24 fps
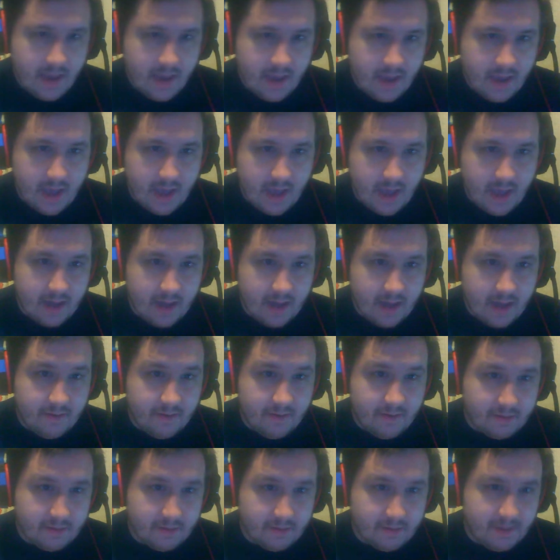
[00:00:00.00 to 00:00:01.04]
And
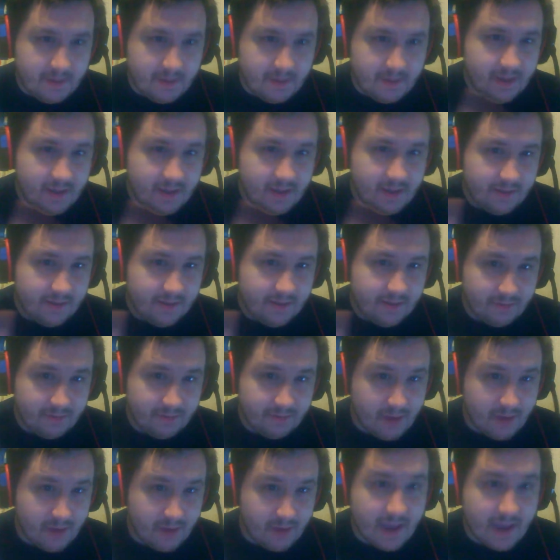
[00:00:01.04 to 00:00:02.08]
trust me, there's a reason
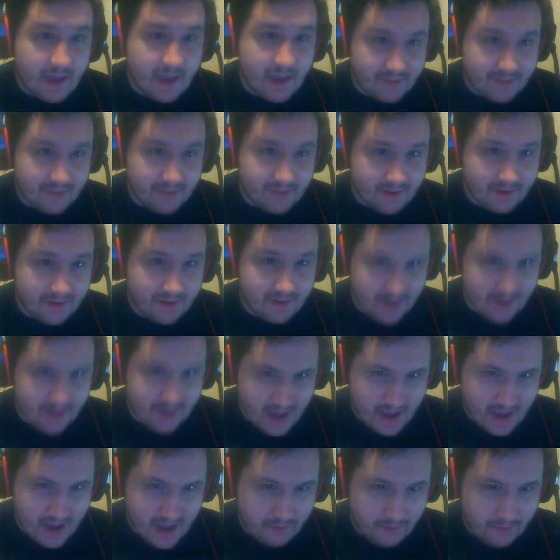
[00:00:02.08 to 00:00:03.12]
why I have to get good
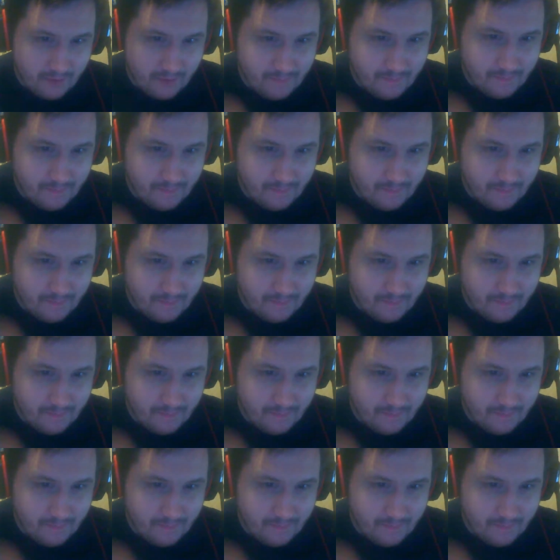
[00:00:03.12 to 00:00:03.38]
now.